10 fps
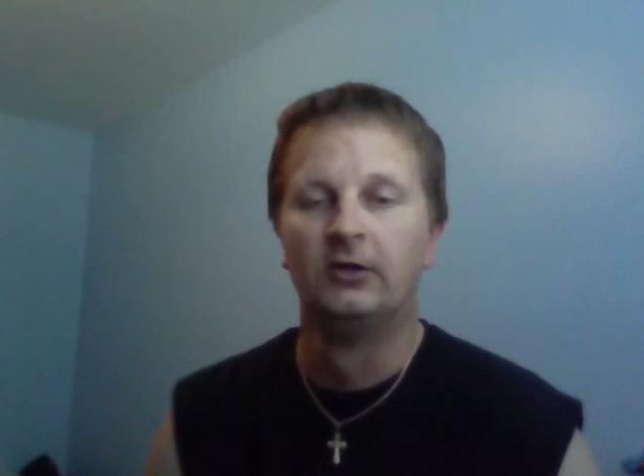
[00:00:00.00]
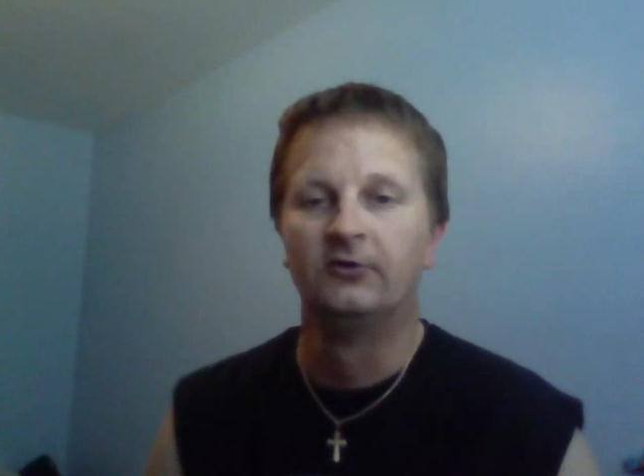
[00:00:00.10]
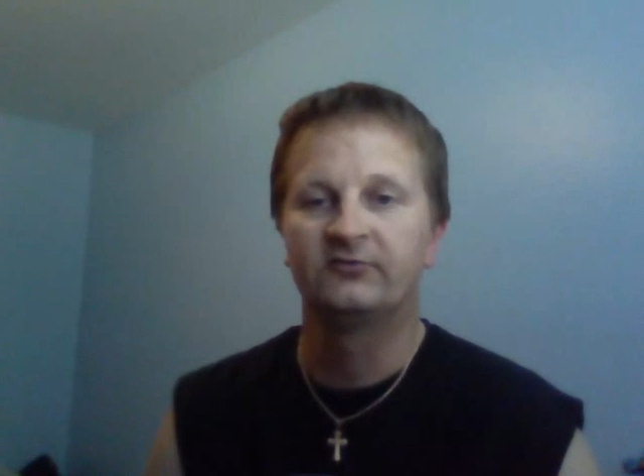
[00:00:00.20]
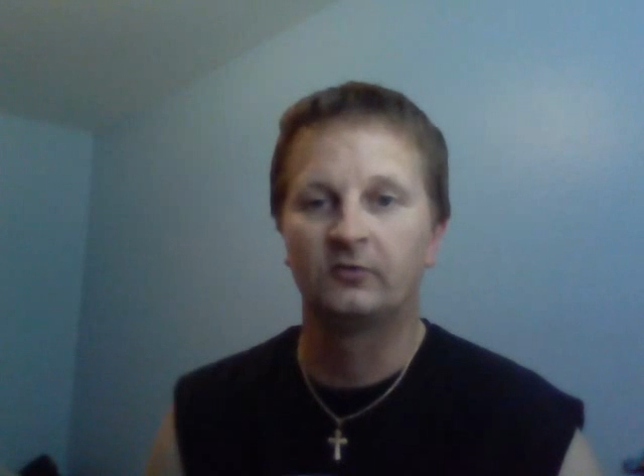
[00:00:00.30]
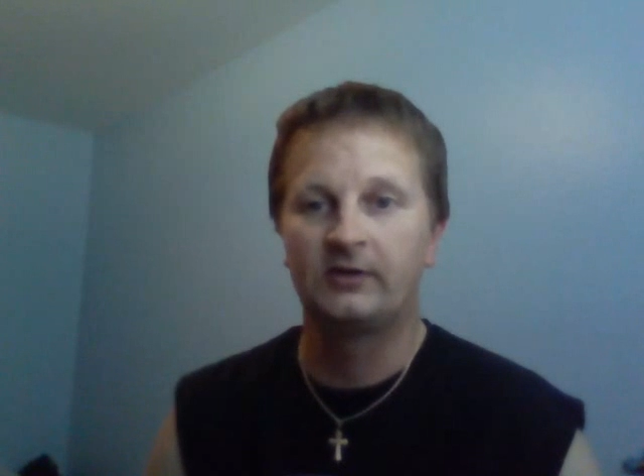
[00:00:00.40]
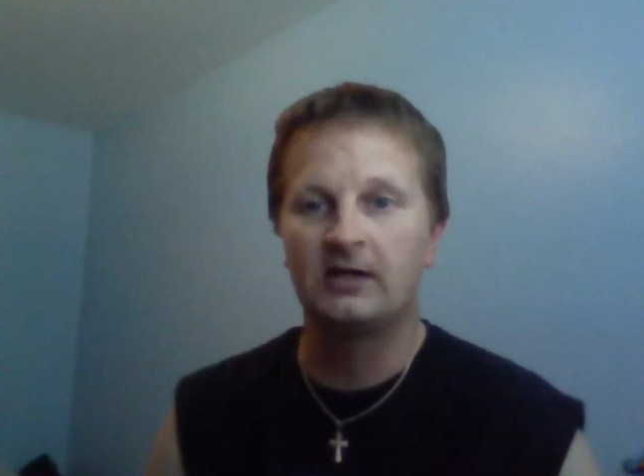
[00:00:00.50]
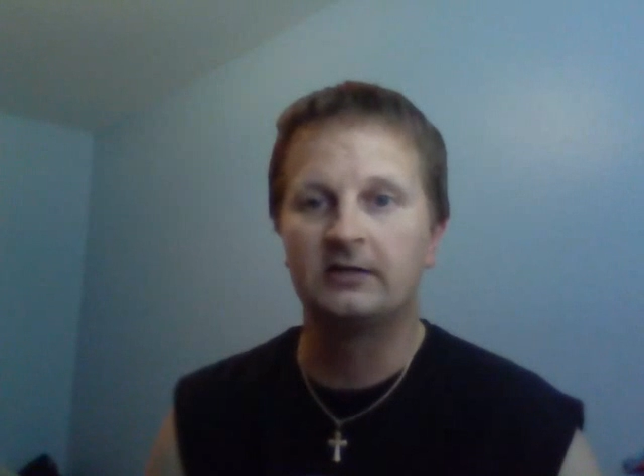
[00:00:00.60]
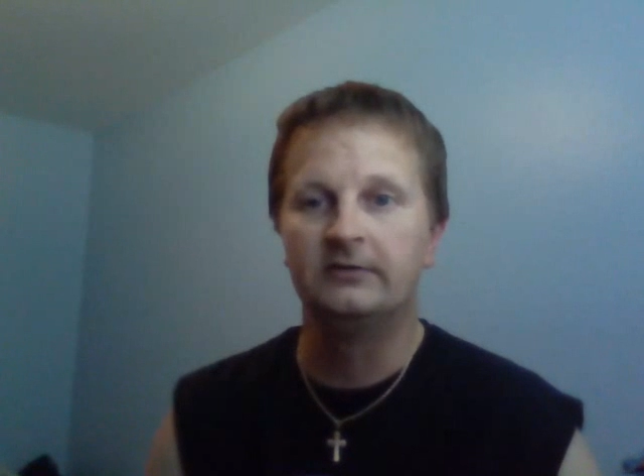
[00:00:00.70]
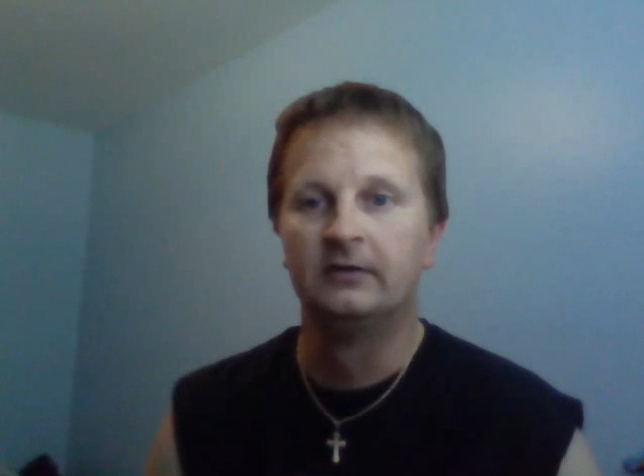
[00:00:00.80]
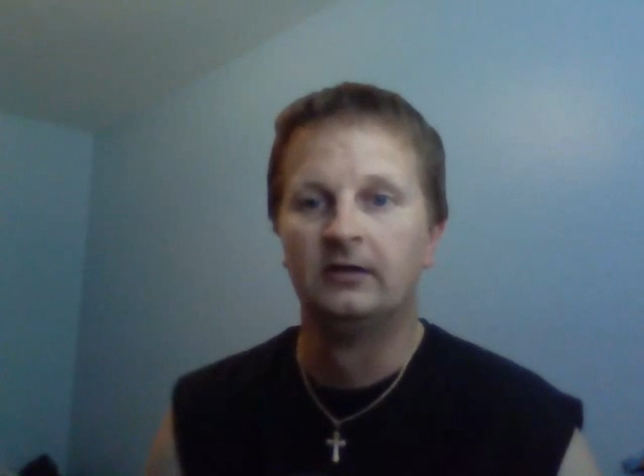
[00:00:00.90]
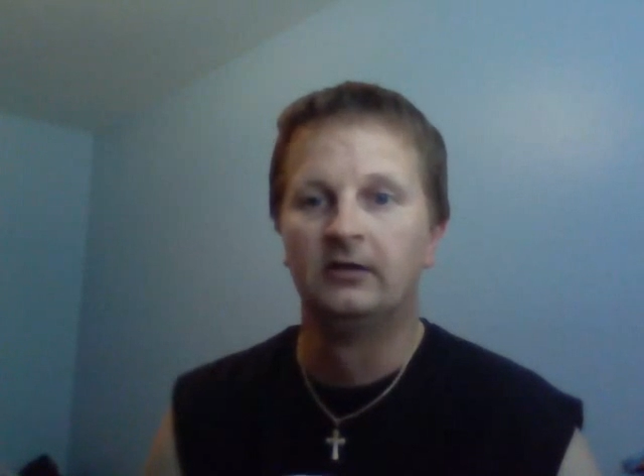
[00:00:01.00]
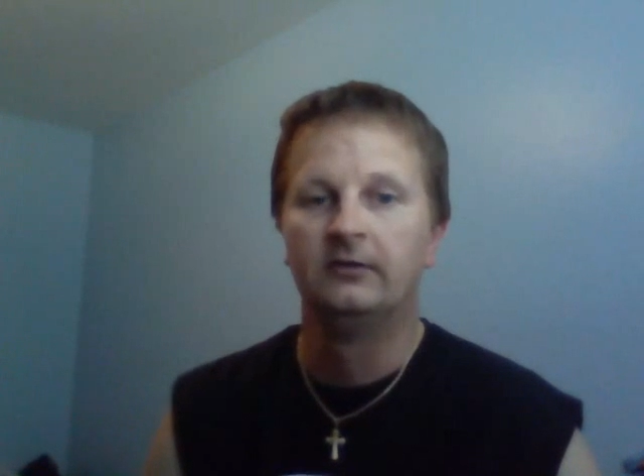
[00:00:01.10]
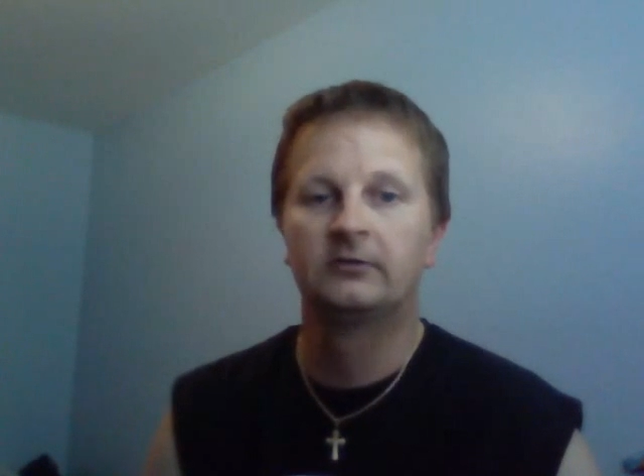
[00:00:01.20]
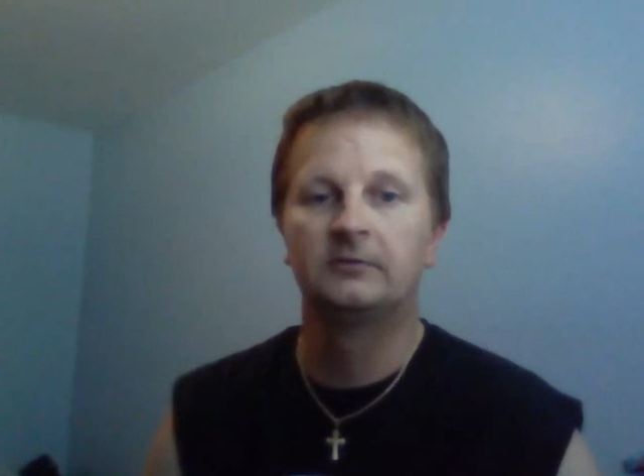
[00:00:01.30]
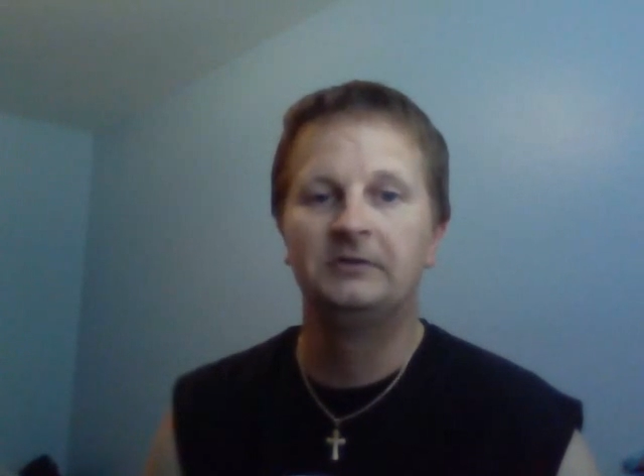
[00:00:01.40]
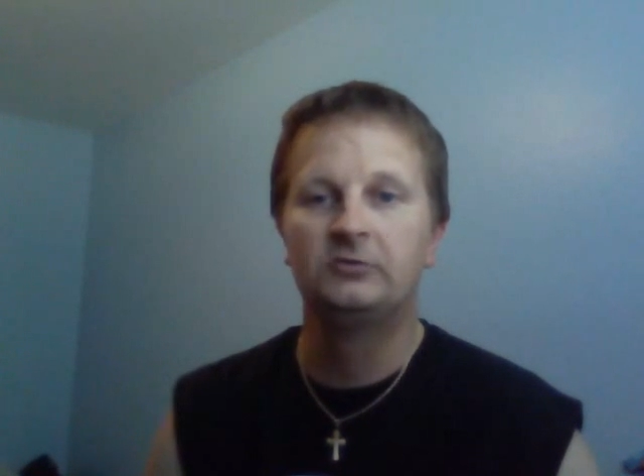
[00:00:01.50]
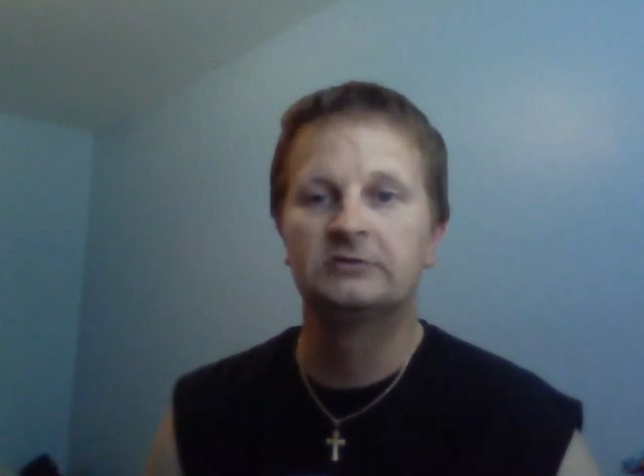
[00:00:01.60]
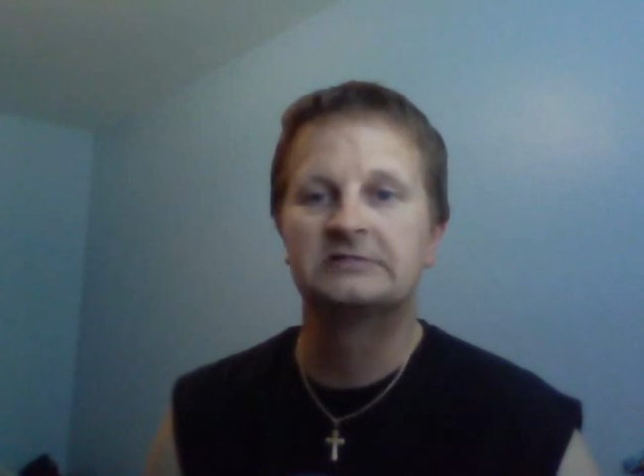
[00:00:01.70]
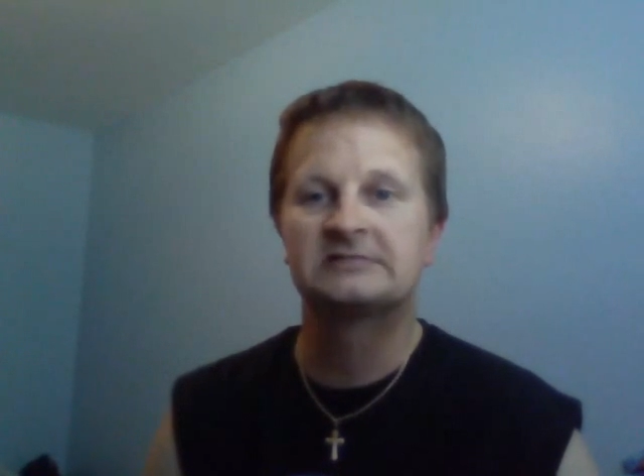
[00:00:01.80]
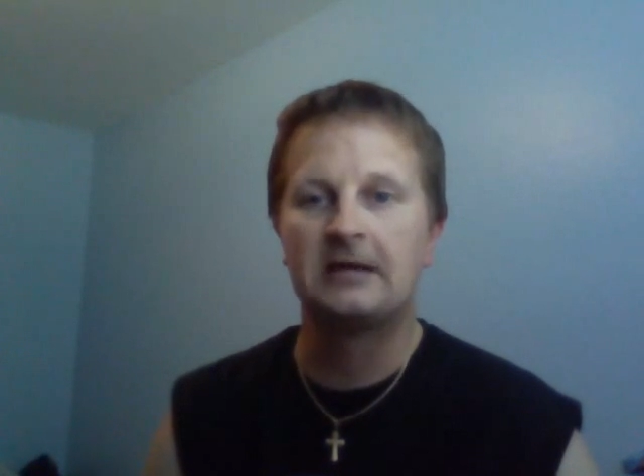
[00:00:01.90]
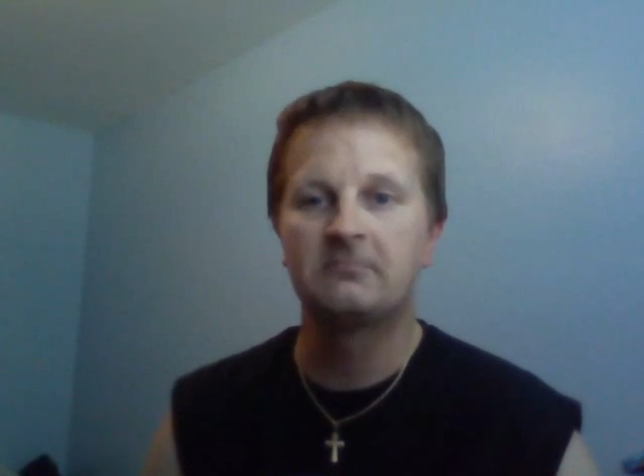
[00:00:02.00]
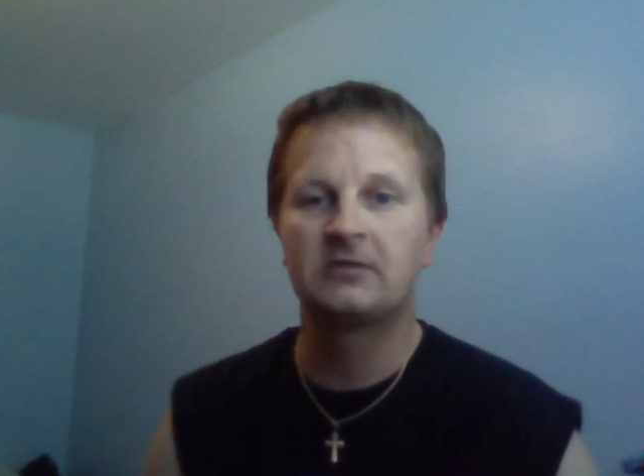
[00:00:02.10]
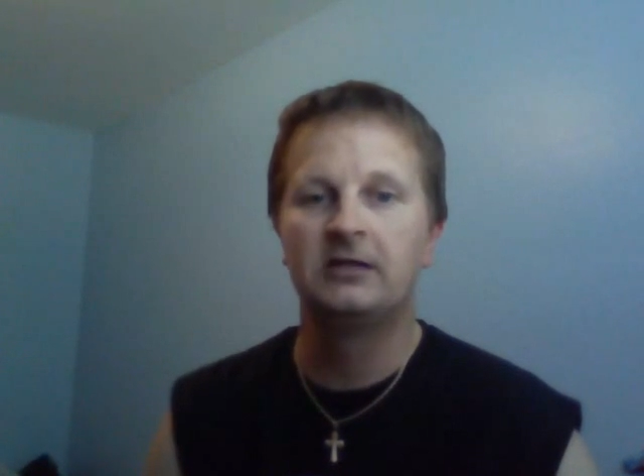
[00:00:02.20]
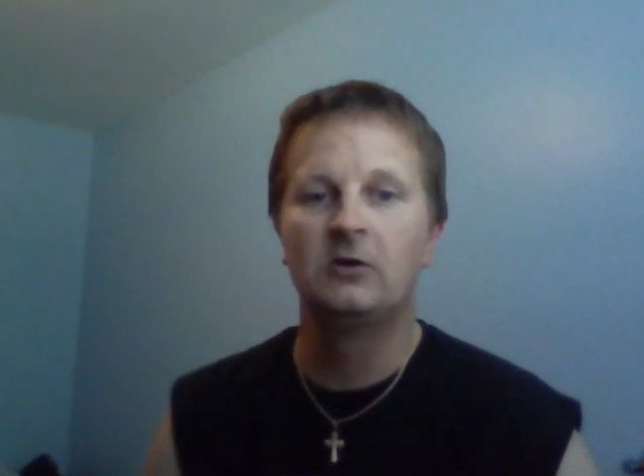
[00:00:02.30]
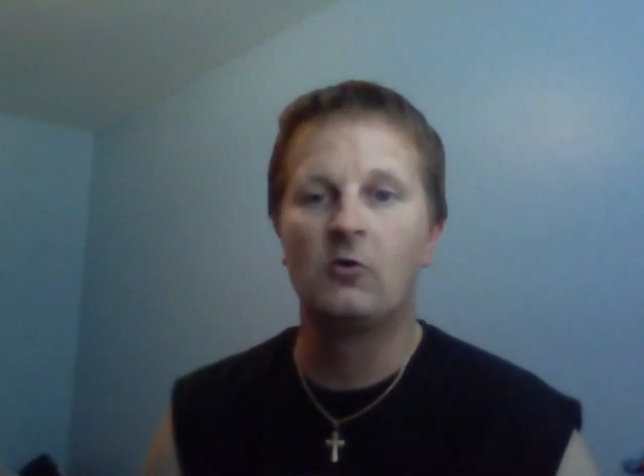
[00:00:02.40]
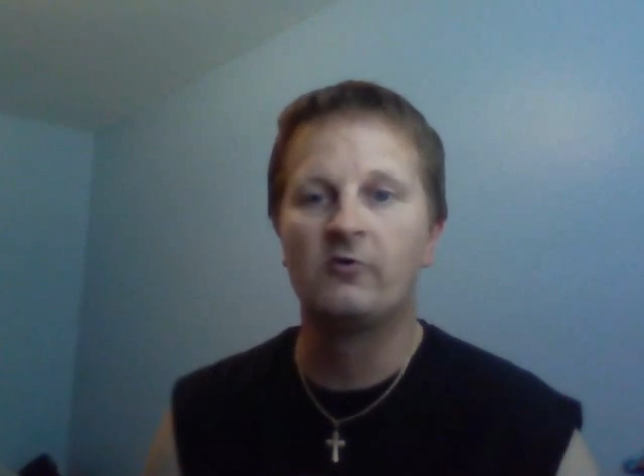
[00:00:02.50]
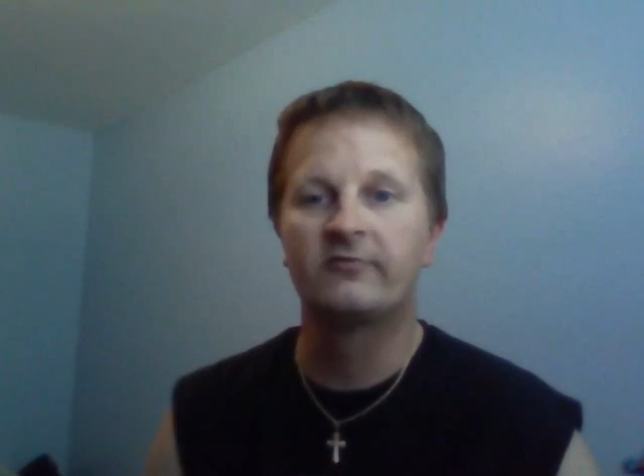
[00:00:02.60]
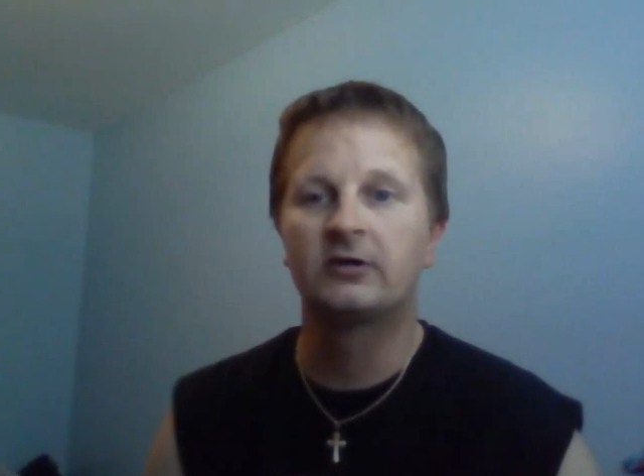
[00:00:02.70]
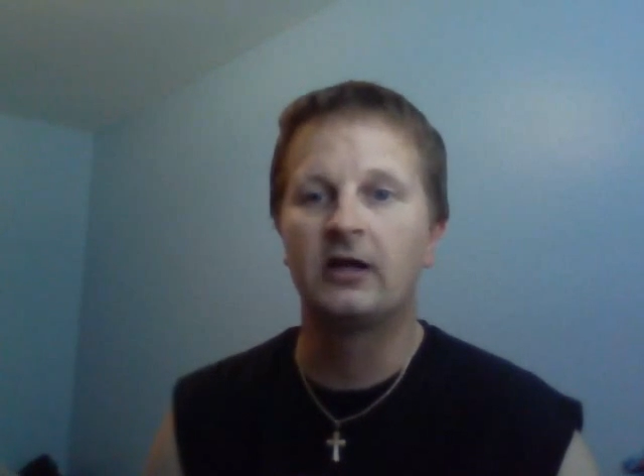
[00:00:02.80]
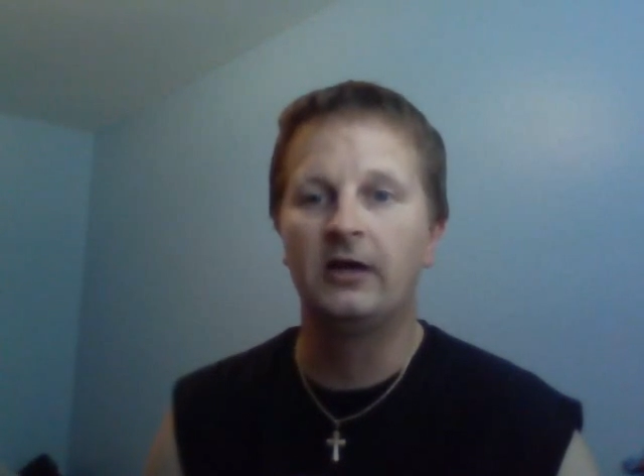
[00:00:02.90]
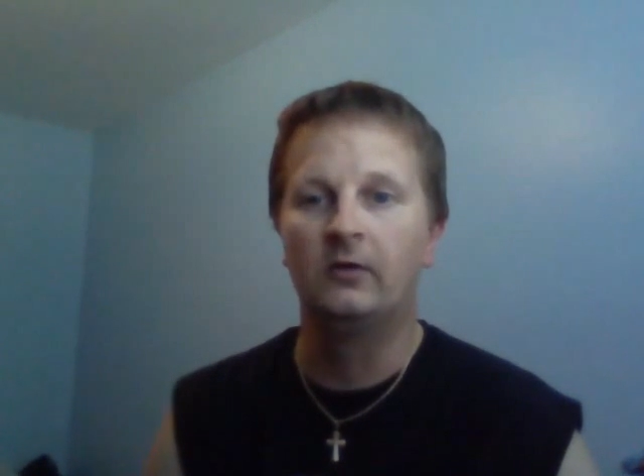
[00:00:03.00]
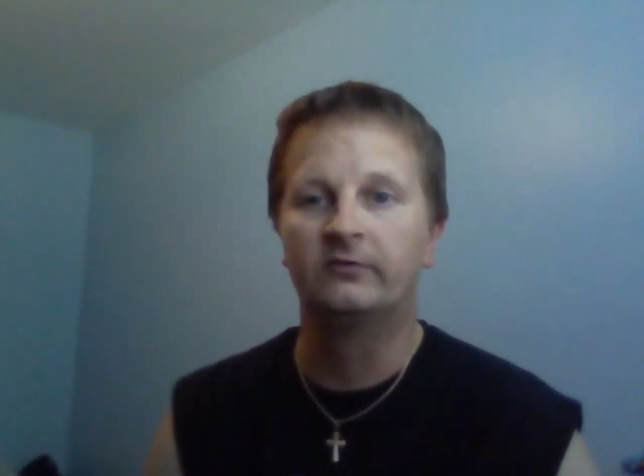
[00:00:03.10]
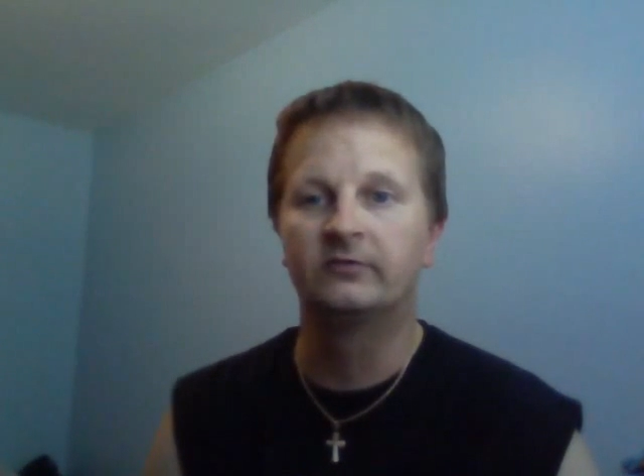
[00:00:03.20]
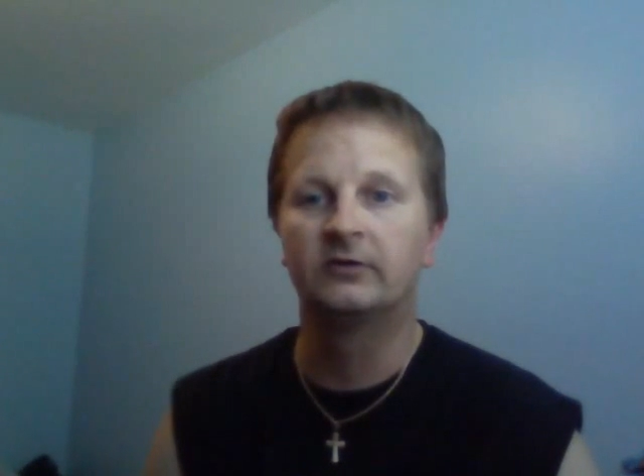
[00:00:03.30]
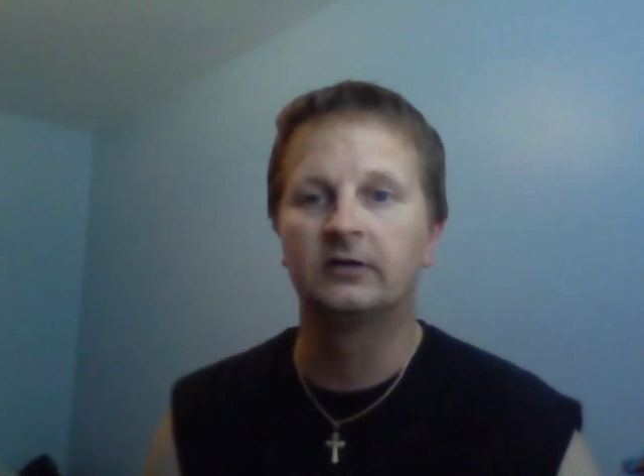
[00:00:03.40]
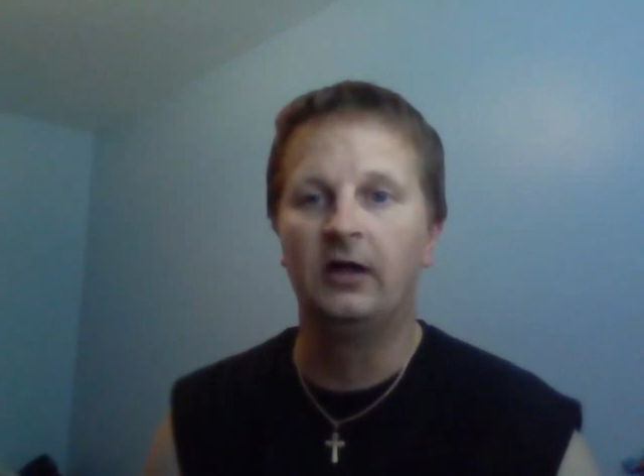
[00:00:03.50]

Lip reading: So again, they're going to be doing the same thing over and over